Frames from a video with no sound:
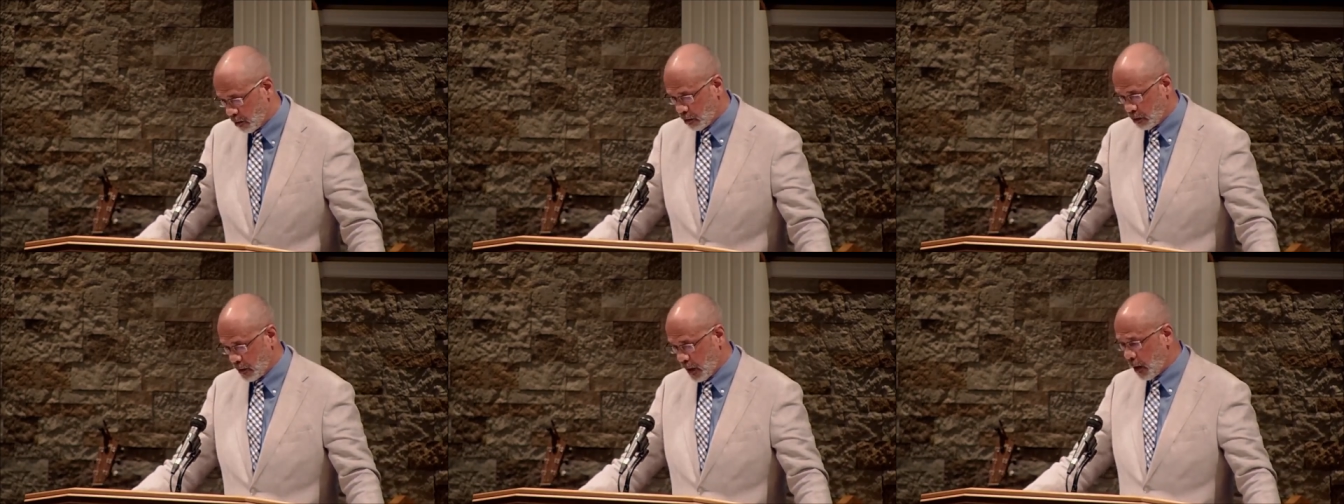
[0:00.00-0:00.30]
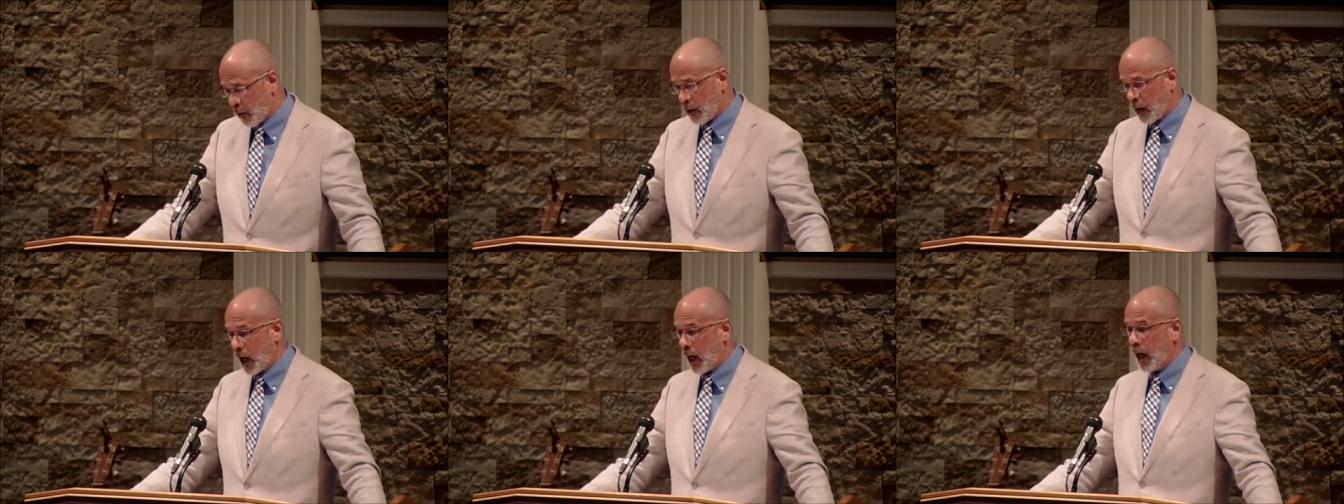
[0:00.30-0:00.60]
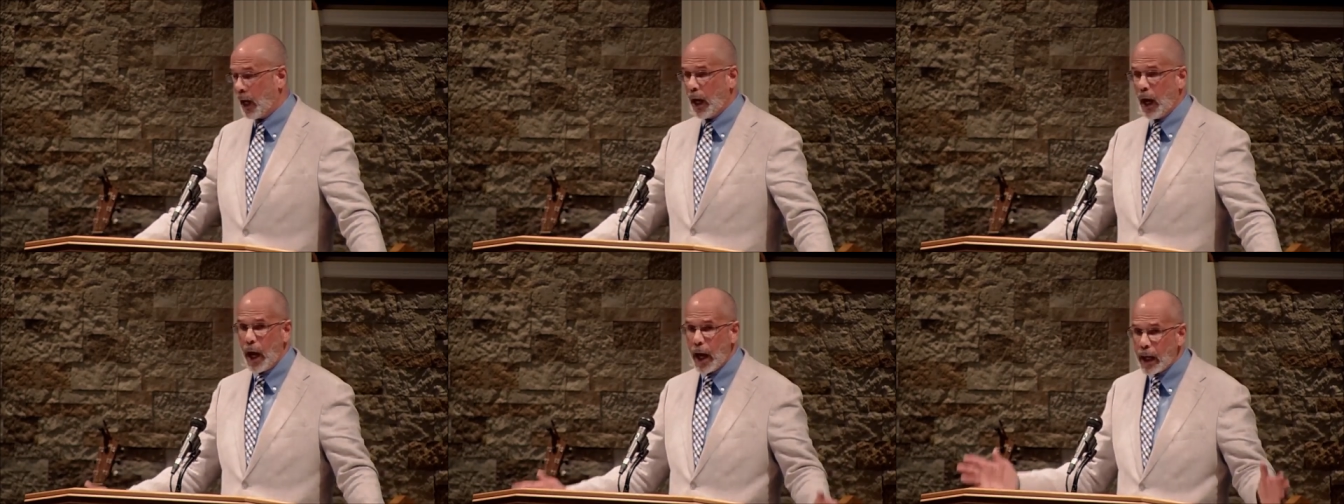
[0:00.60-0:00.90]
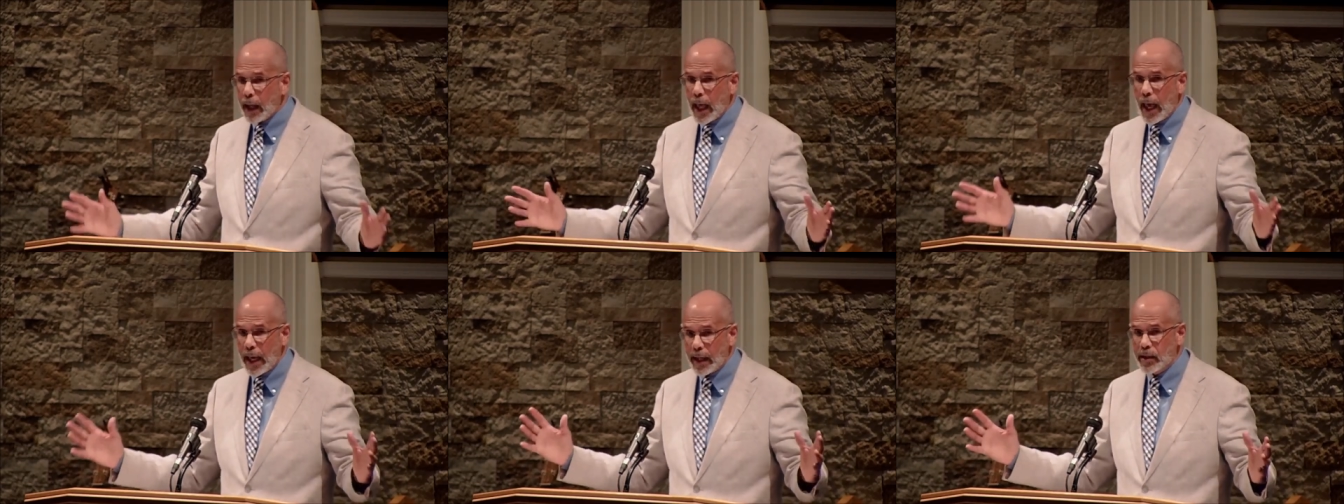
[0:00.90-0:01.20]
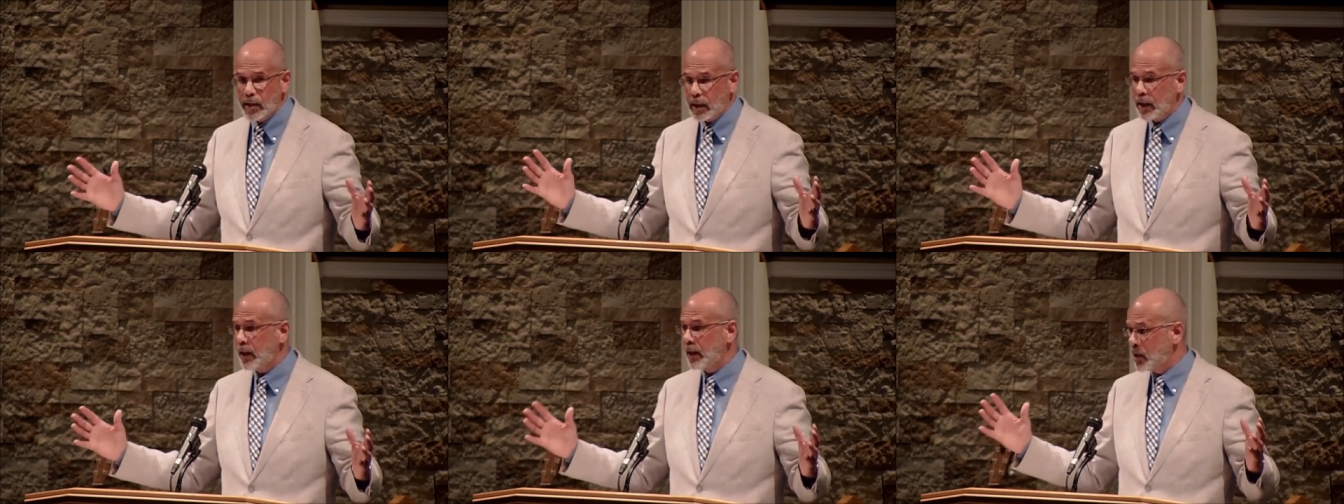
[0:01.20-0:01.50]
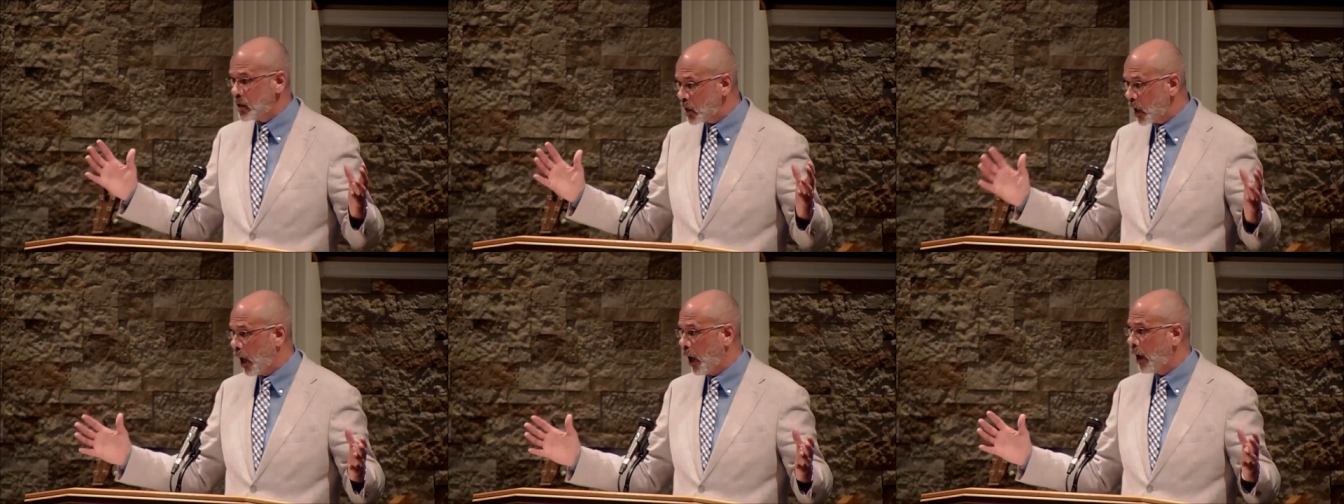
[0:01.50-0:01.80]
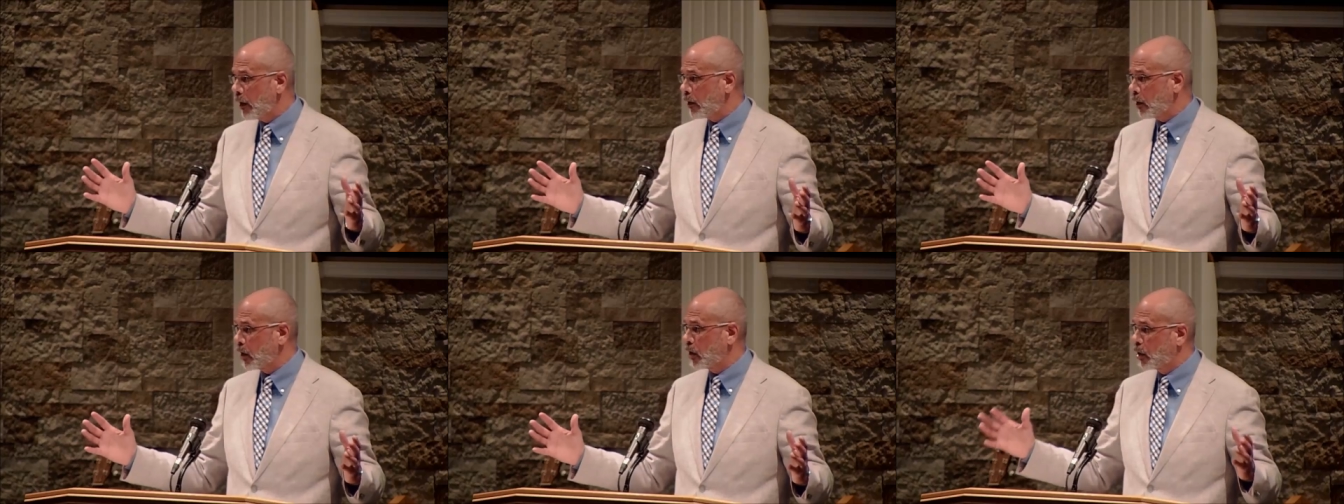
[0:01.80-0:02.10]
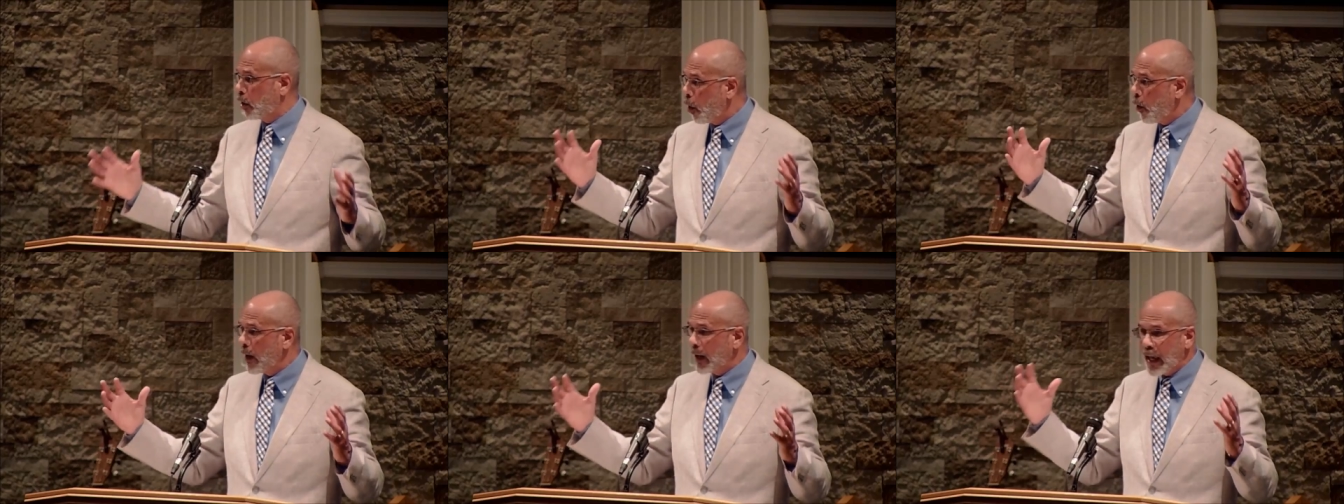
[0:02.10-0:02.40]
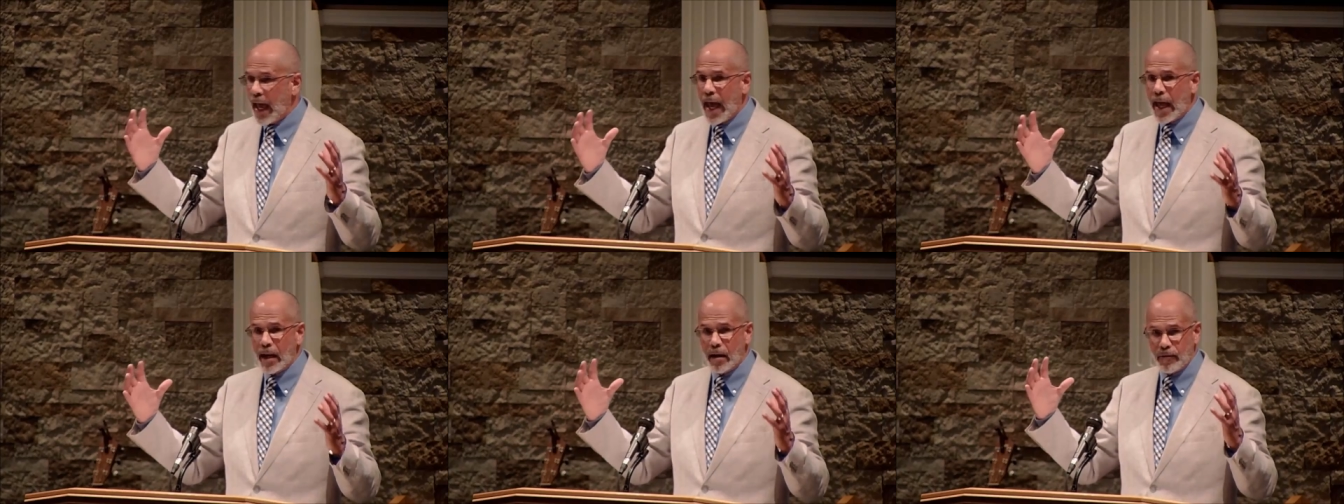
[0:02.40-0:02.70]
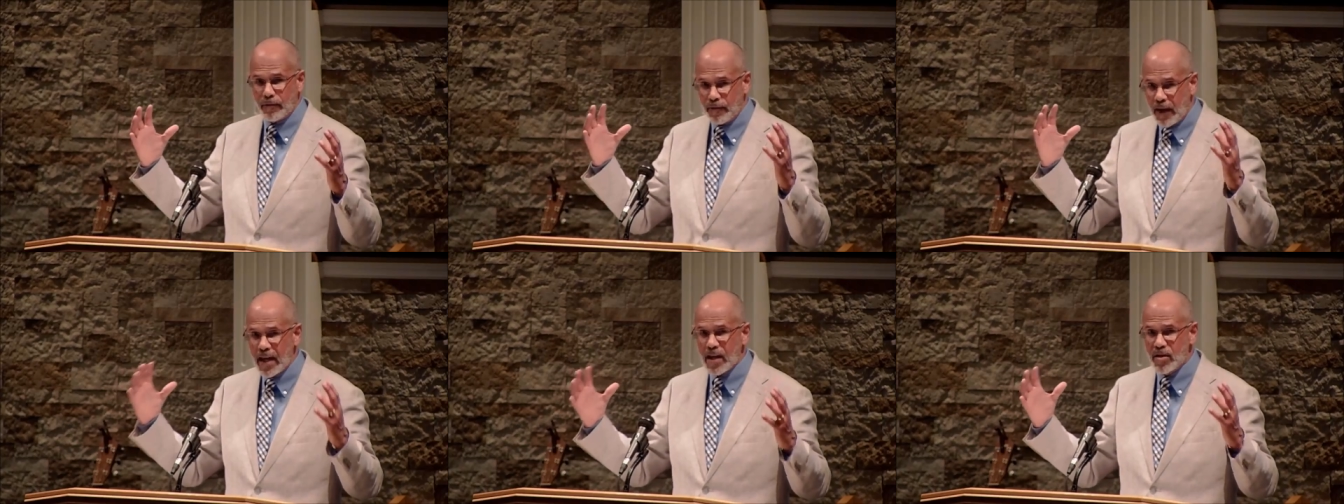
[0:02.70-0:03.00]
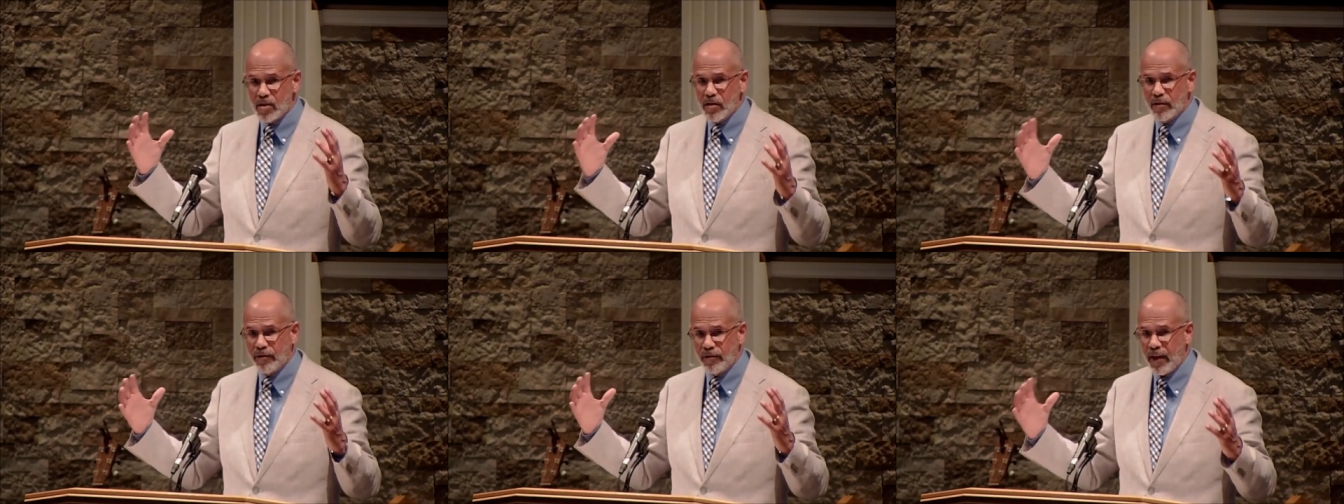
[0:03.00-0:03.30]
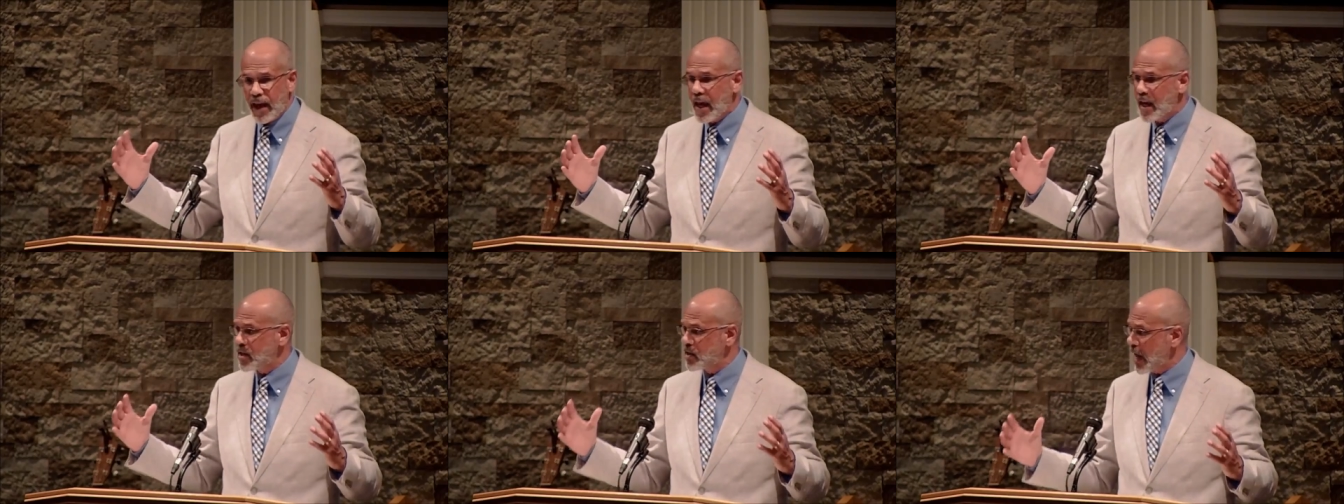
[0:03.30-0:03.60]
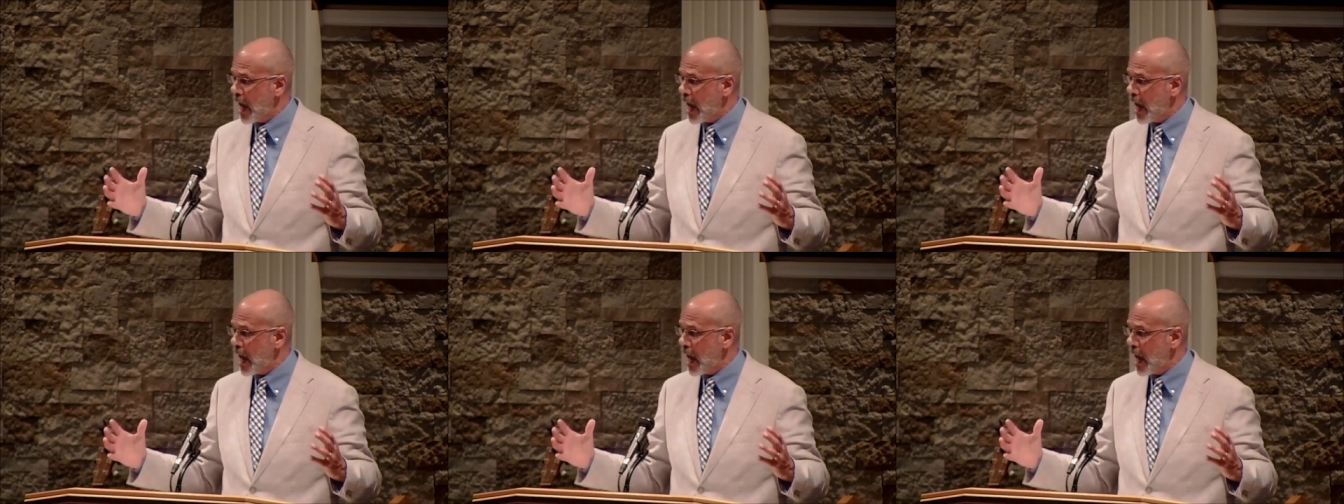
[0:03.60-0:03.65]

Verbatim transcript: they were hot at each other, going at it face to face.